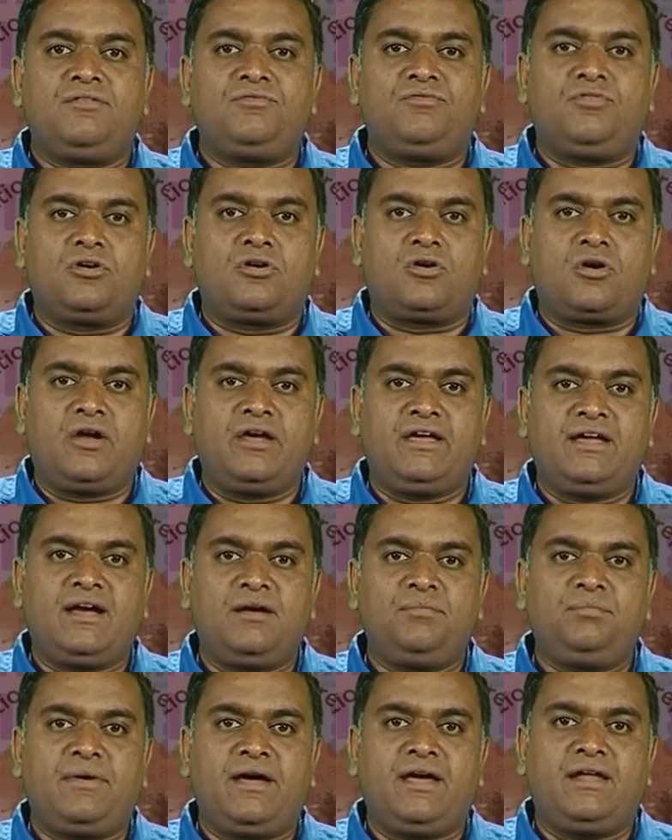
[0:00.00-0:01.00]
for drawing
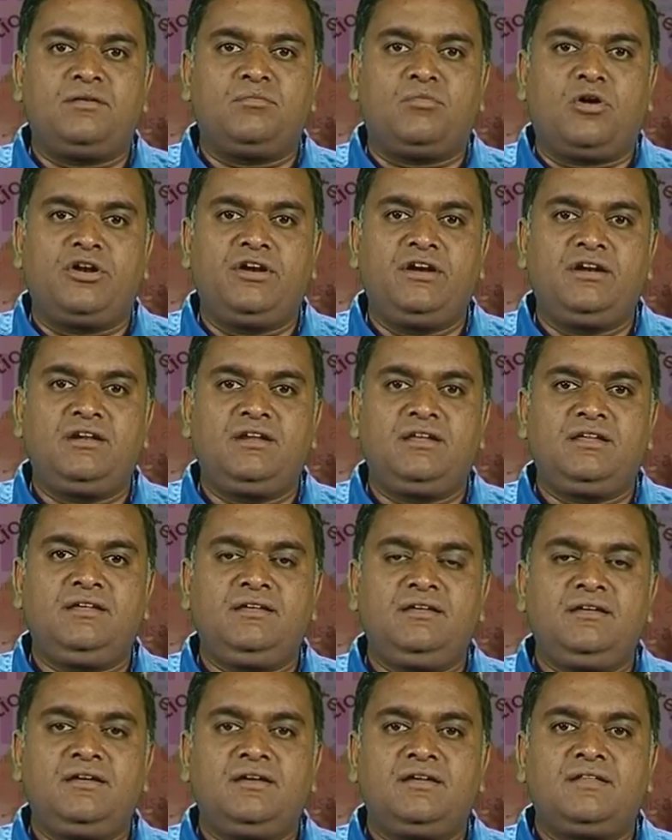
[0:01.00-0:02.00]
up and monitoring
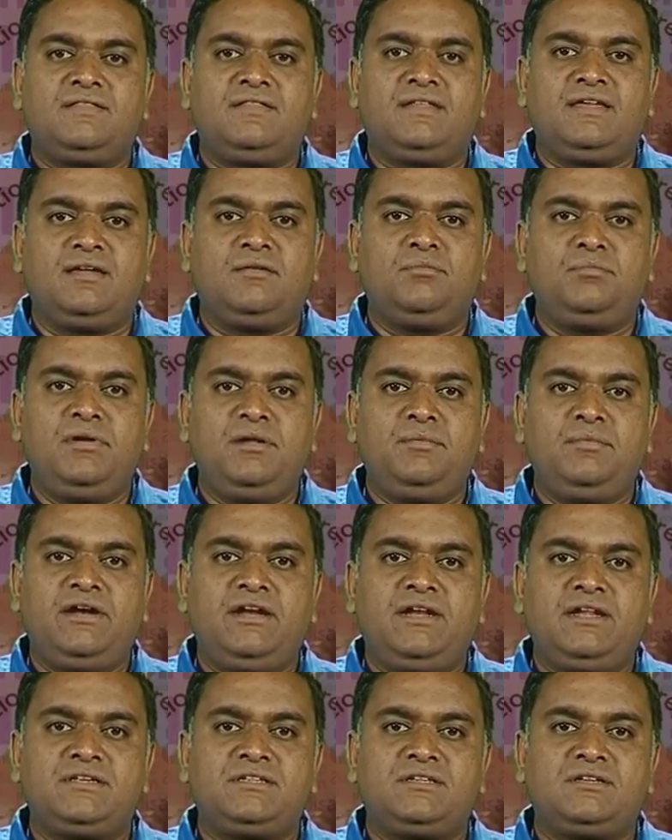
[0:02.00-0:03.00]
the
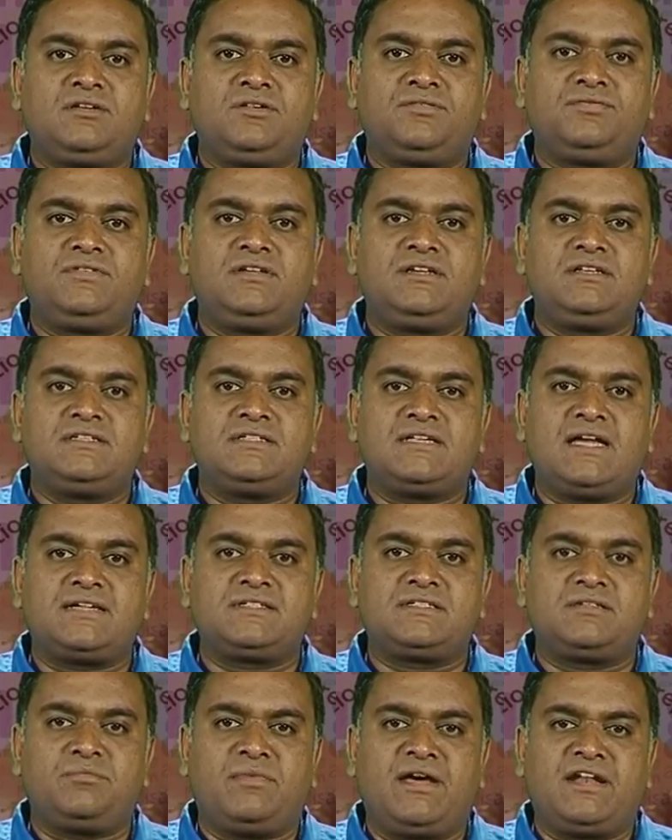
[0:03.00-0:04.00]
implementation of the
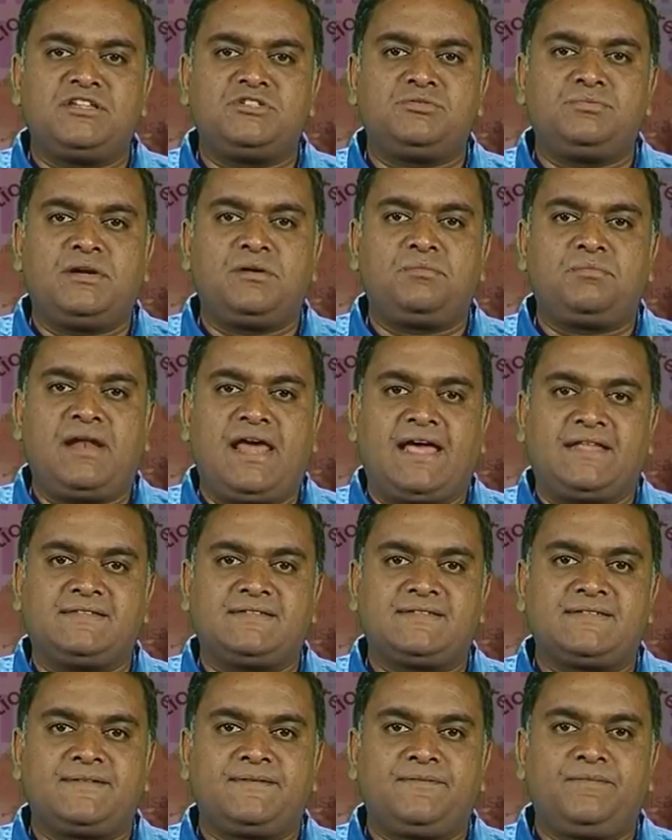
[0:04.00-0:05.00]
disaster management
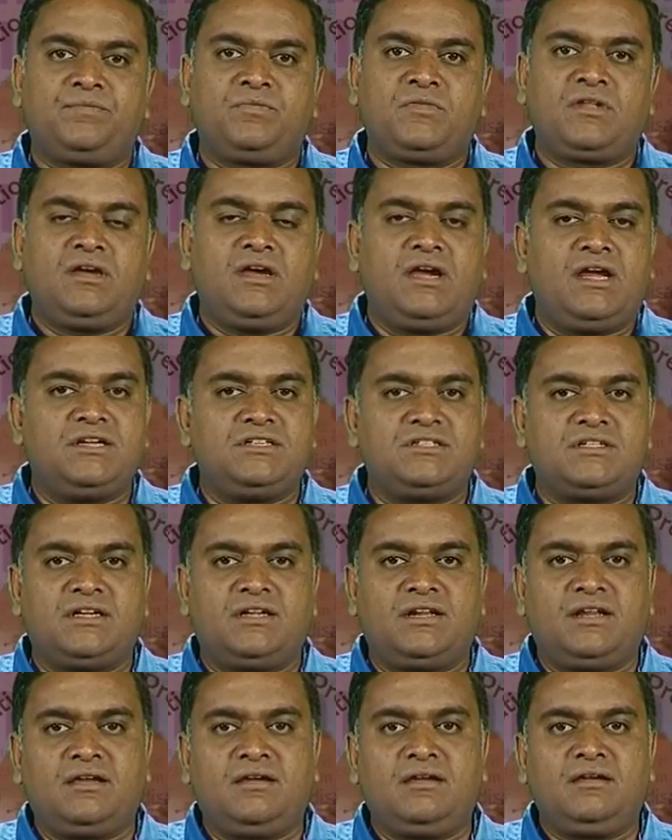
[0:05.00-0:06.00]
plans,
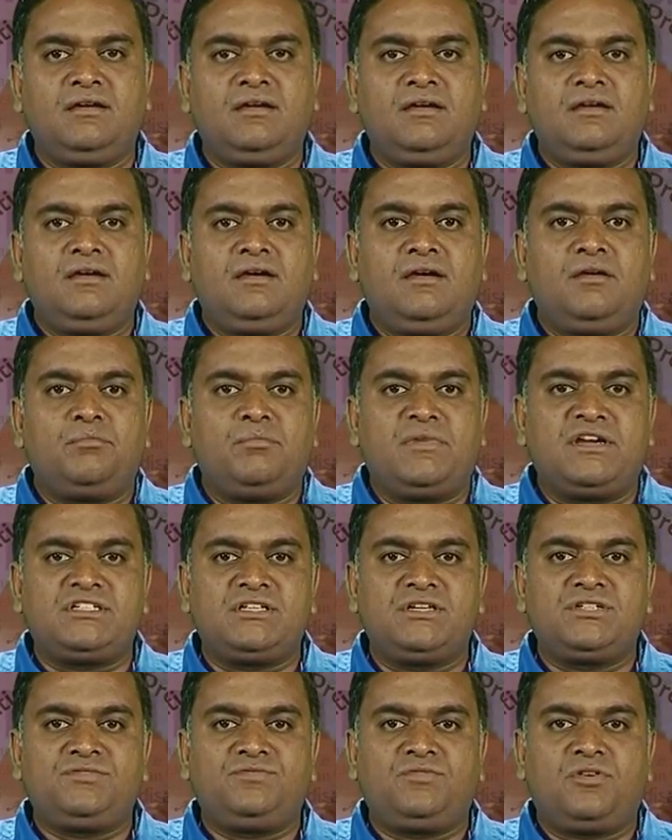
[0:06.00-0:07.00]
ensuring
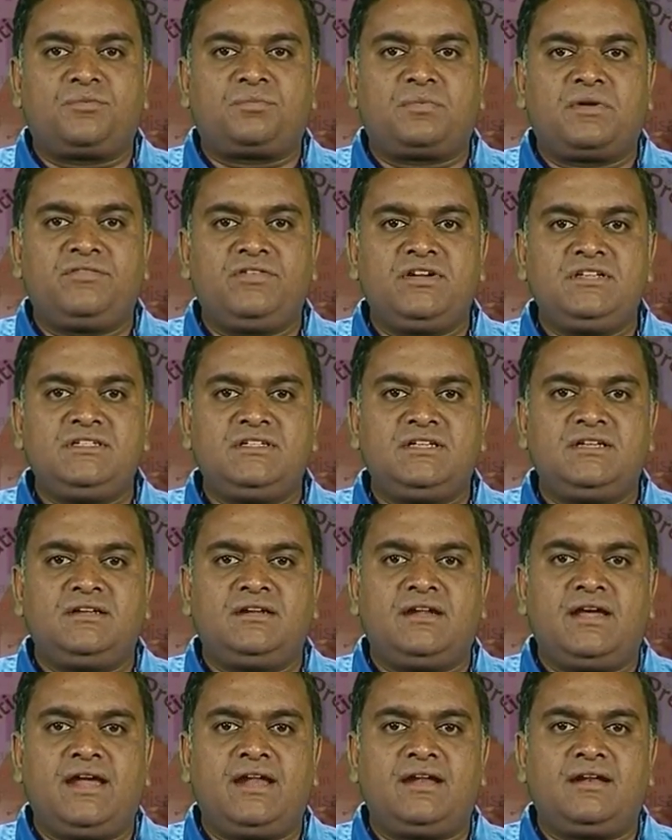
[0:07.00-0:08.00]
measures for prevention
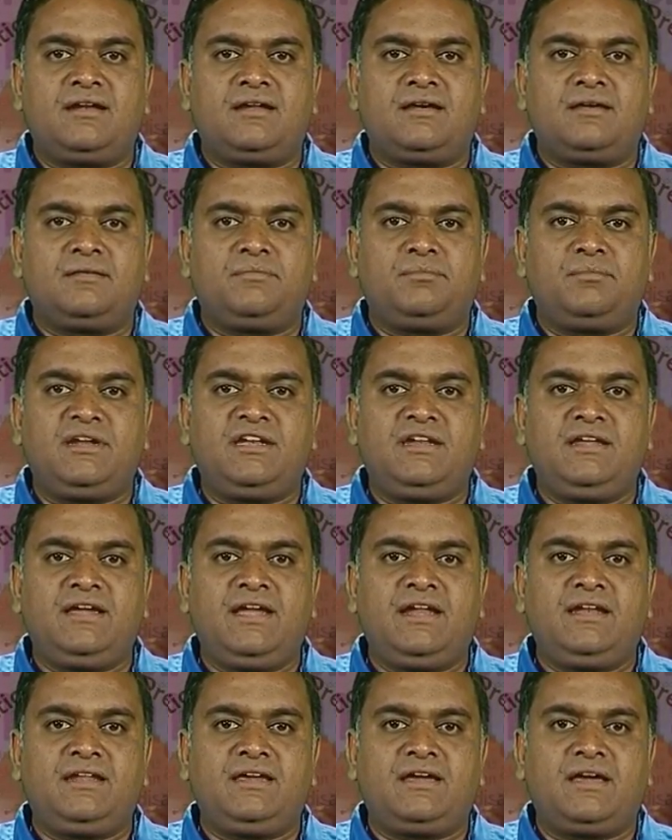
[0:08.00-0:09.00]
and
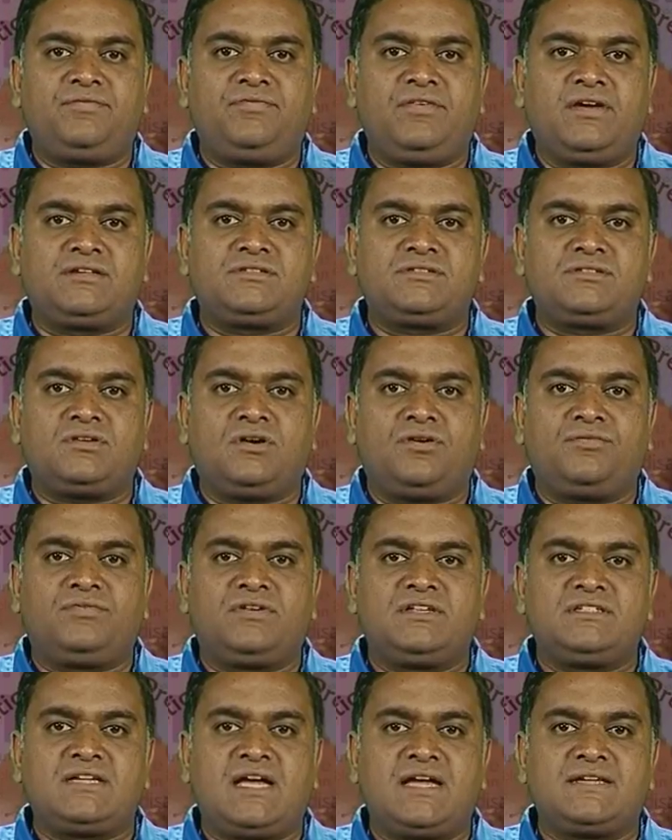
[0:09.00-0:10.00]
mitigating effects of
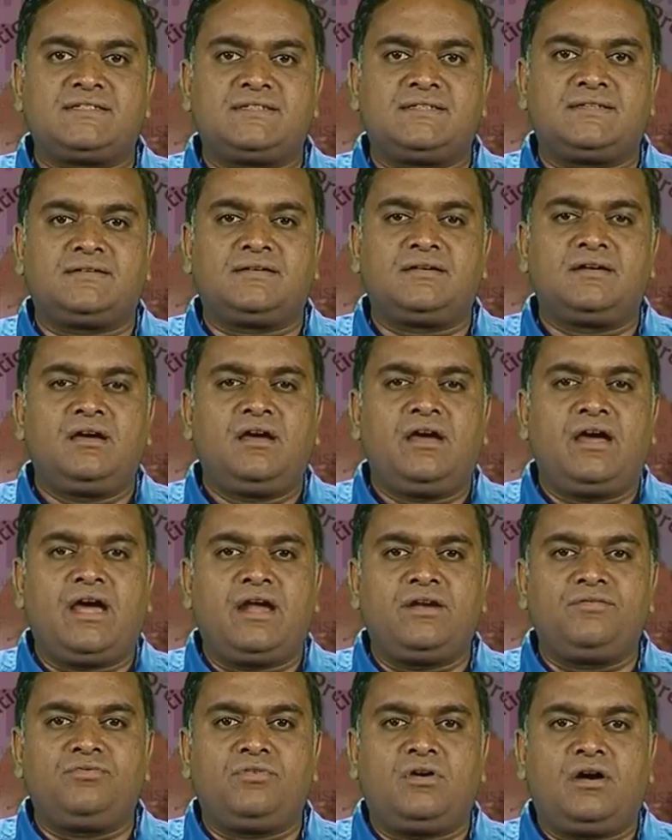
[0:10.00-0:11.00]
disaster,
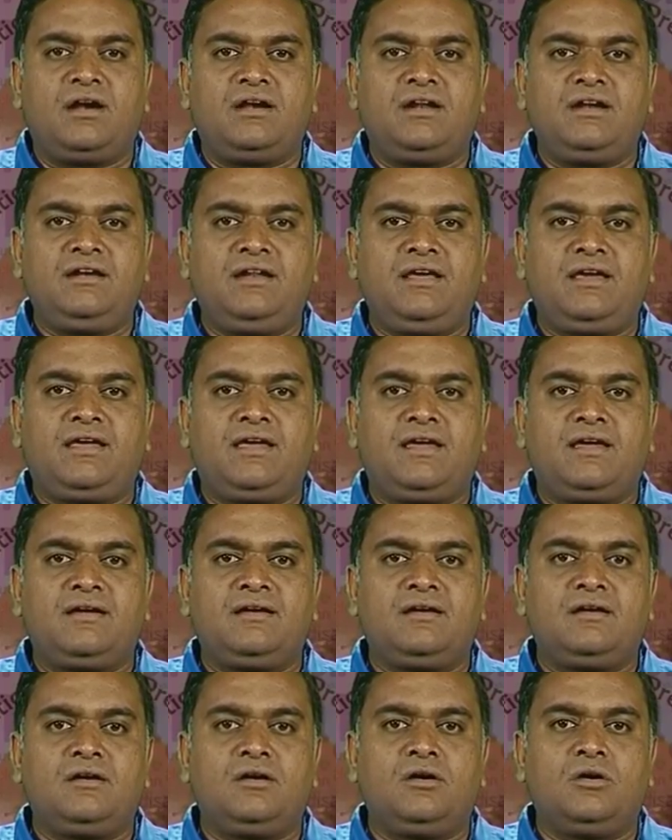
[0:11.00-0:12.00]
and for undertaking
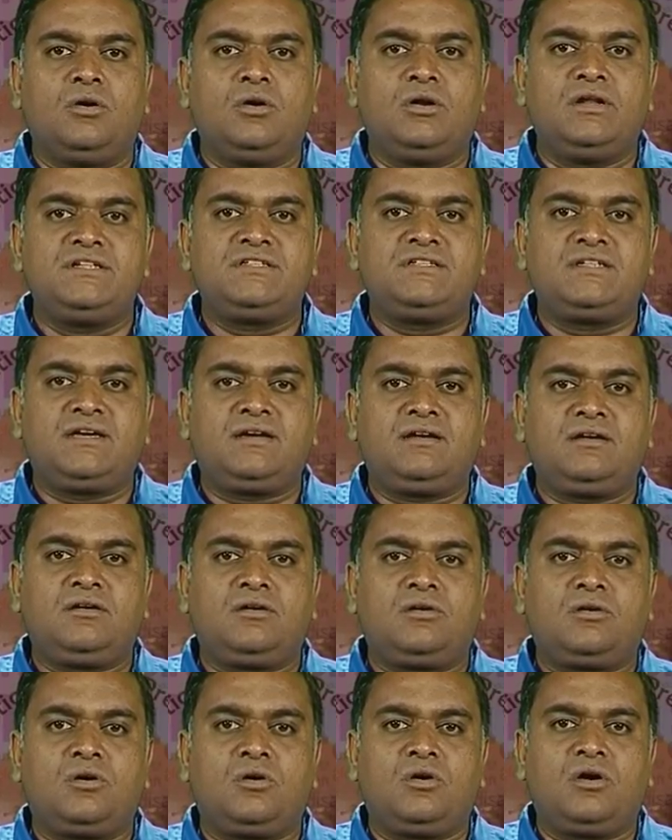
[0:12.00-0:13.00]
a holistic,
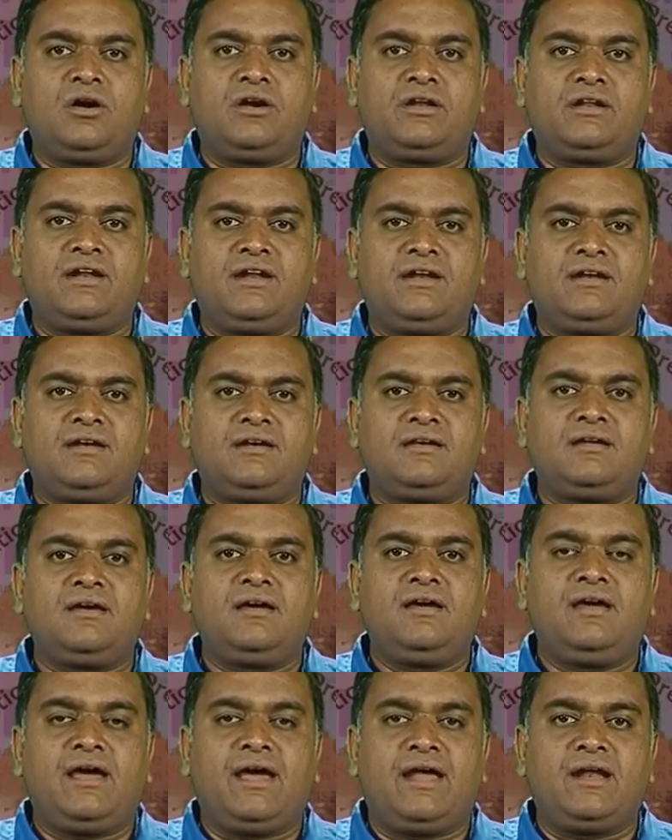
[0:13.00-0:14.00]
coordinated
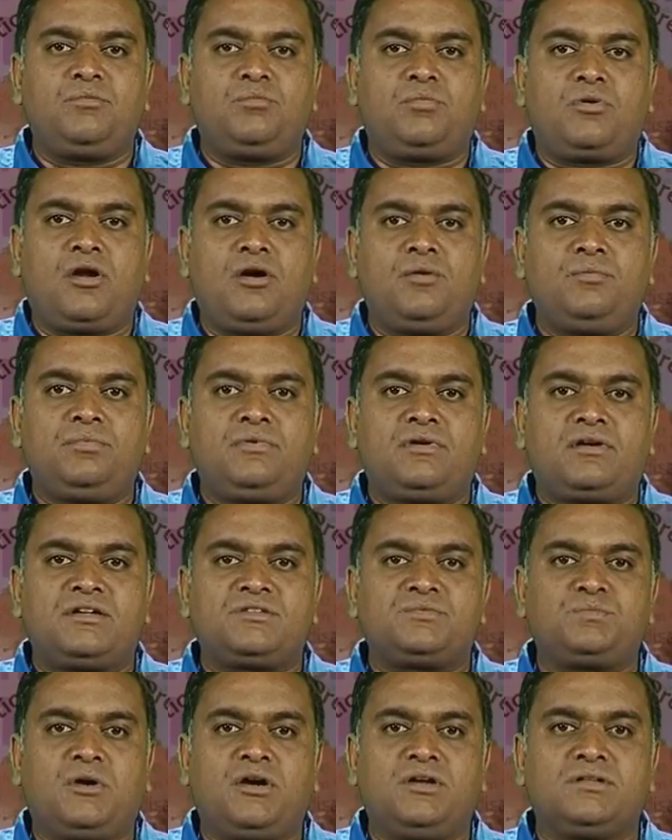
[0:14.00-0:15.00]
and prompt
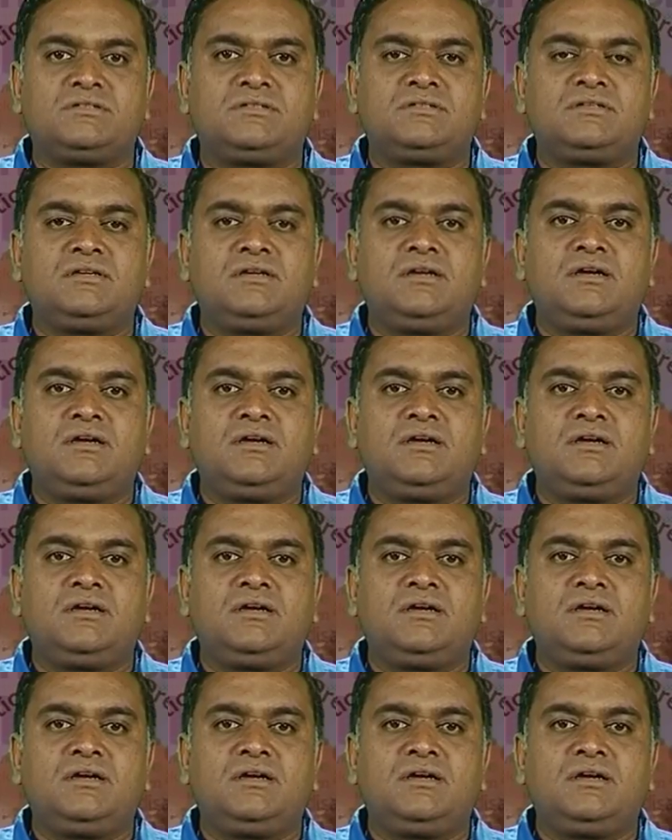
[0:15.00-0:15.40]
response